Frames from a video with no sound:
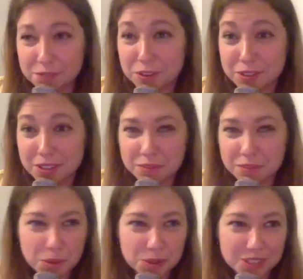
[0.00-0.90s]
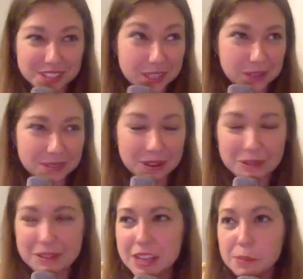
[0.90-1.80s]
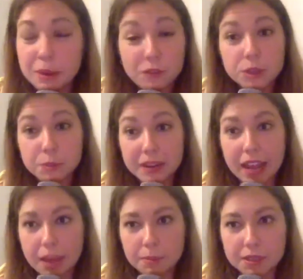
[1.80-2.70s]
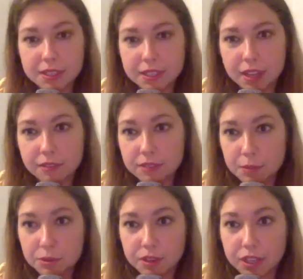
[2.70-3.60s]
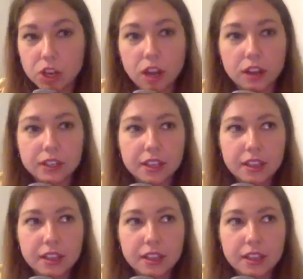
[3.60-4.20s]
felt a lot of emotions. I don't know. But I've always been happy since I was able to like talk.